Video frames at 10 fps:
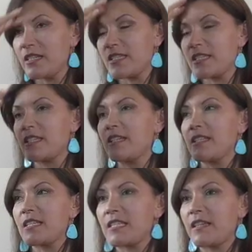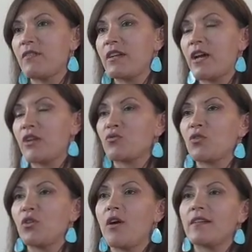it's the 7
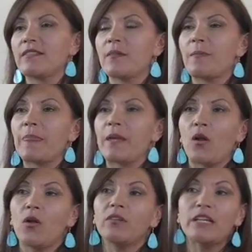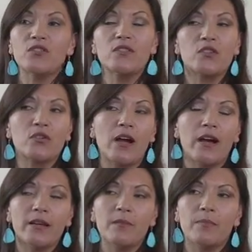natural laws that all nations are
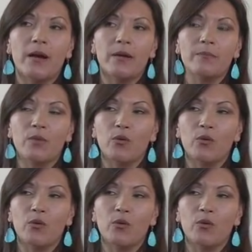guided by,